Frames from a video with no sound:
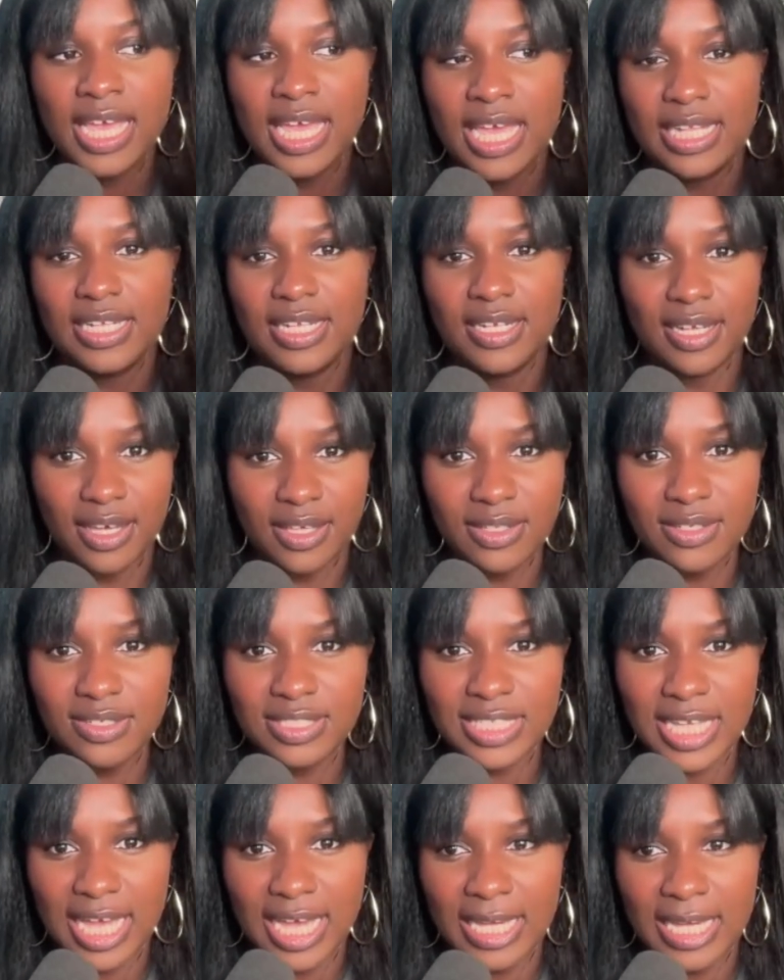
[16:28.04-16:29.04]
And then other
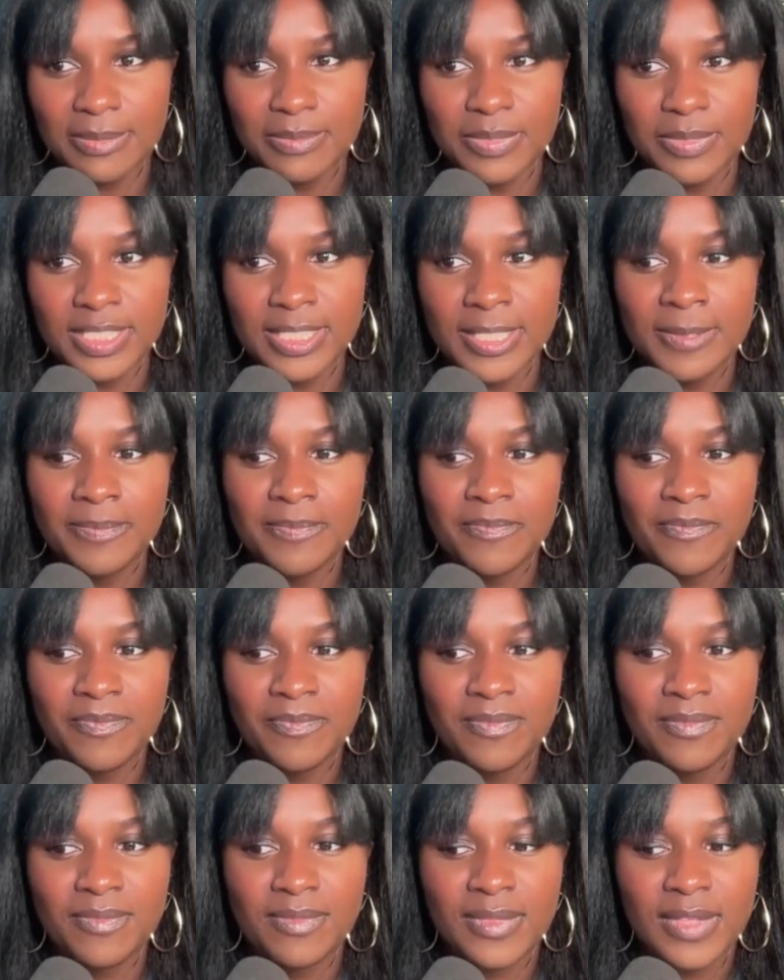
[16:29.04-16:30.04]
times,
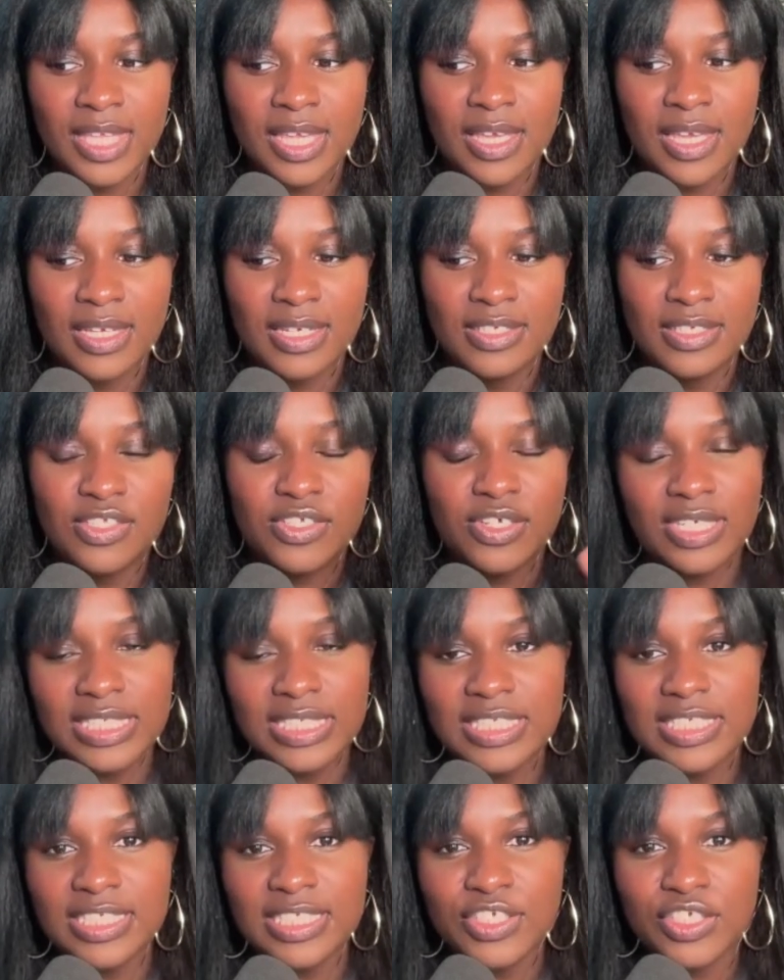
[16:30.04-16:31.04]
certain
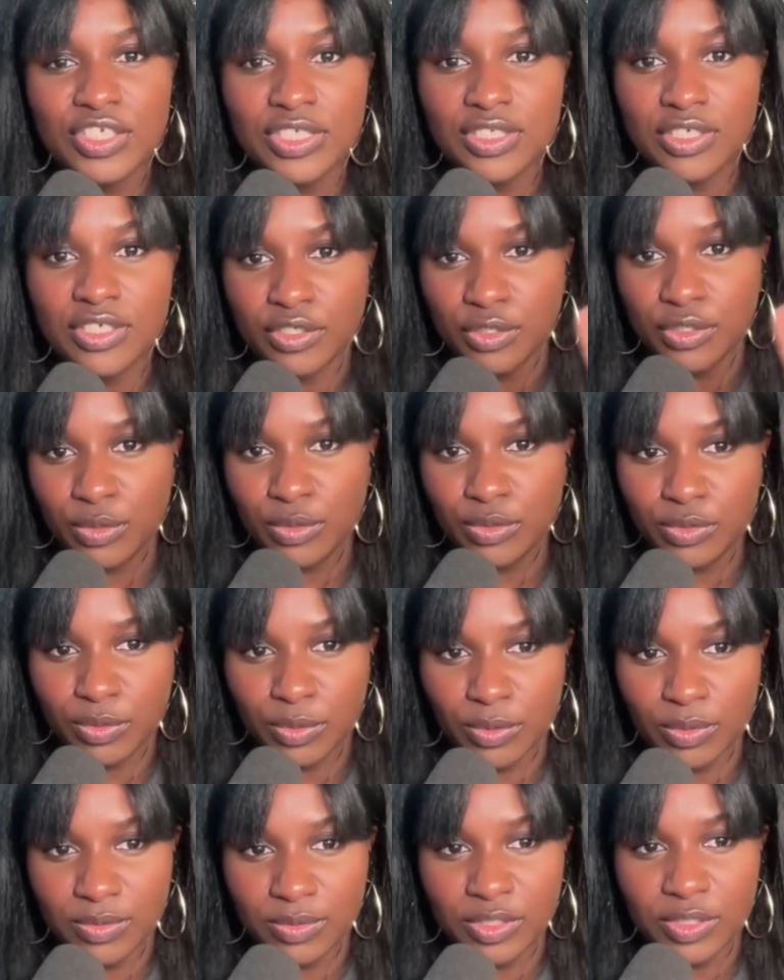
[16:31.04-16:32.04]
decisions are neutral.